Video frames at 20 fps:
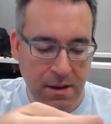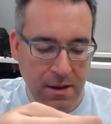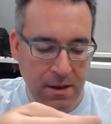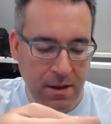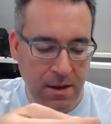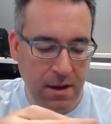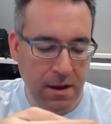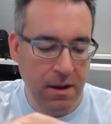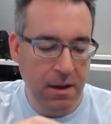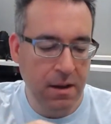
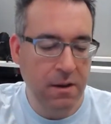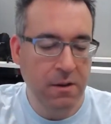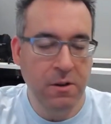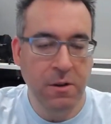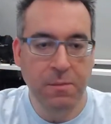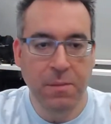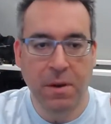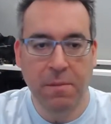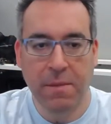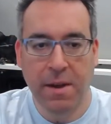
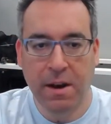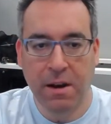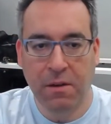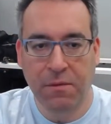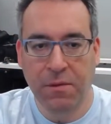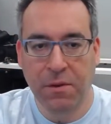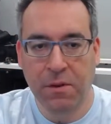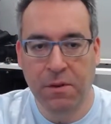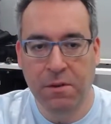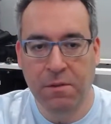Clip-on
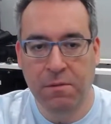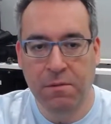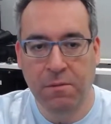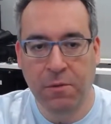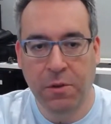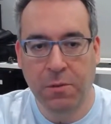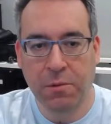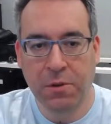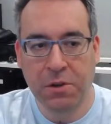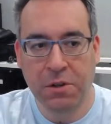microphone
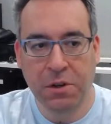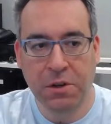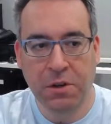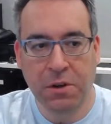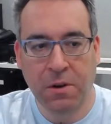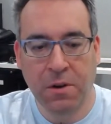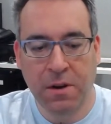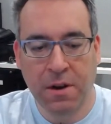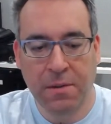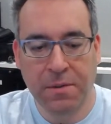with a
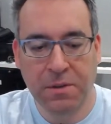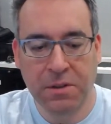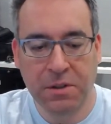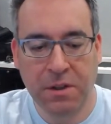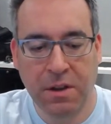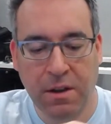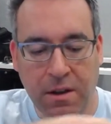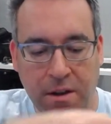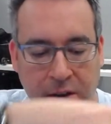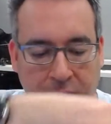push-to-talk on the
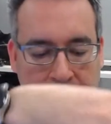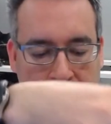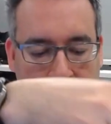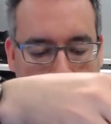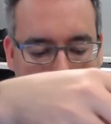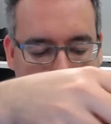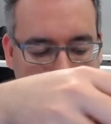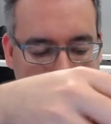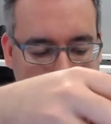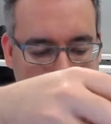side,
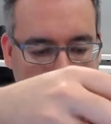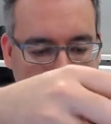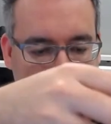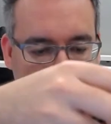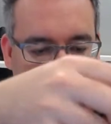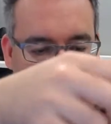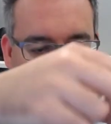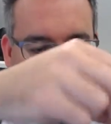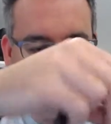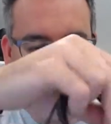
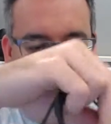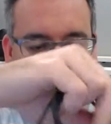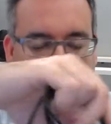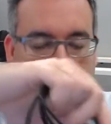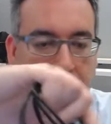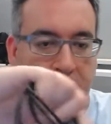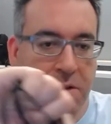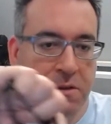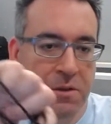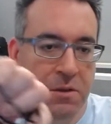and
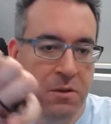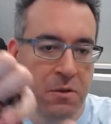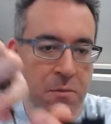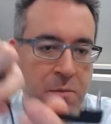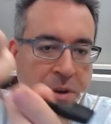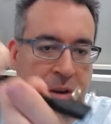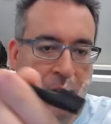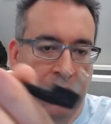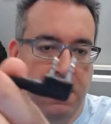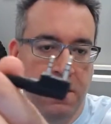then your
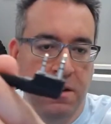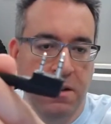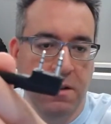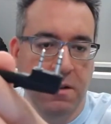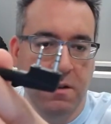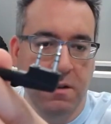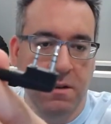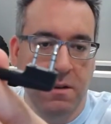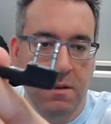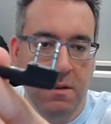2-pin
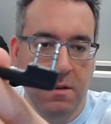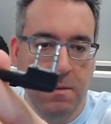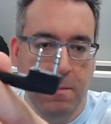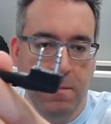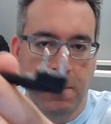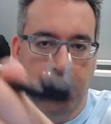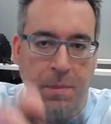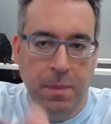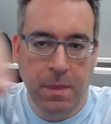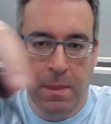
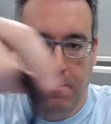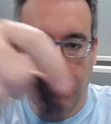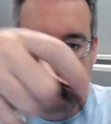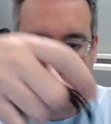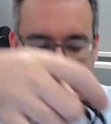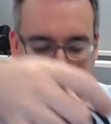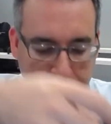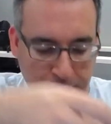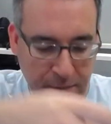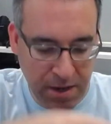
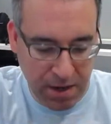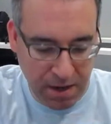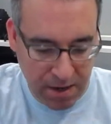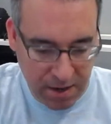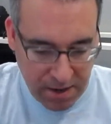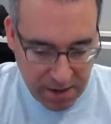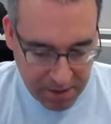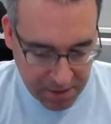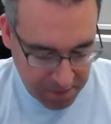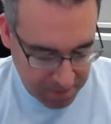mic
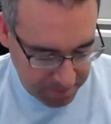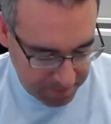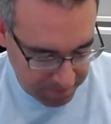connector.